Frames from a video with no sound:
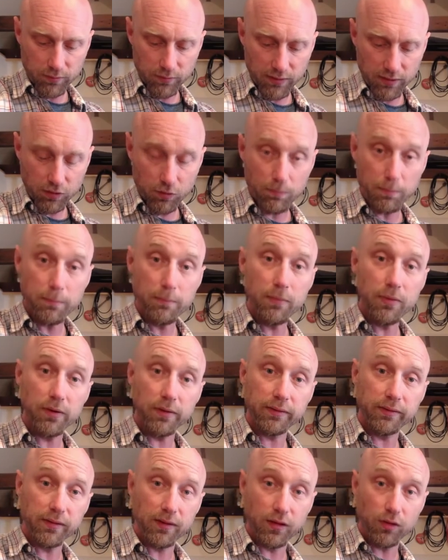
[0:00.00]
Right, it's
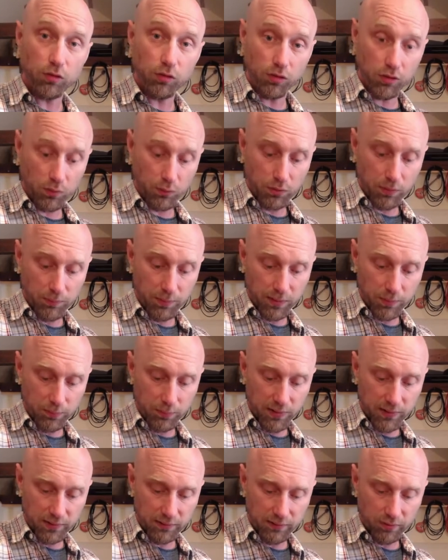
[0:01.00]
much easier with a bit
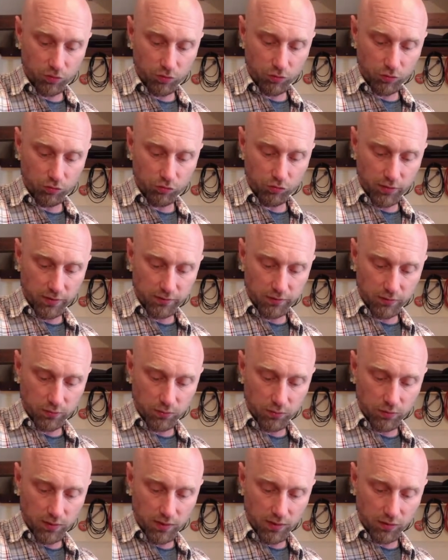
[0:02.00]
of practice than trying to
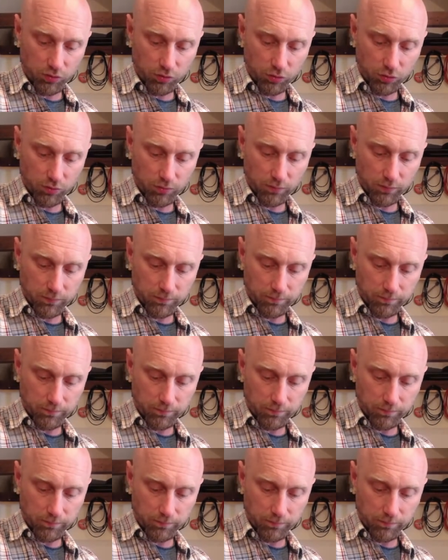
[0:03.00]
do this.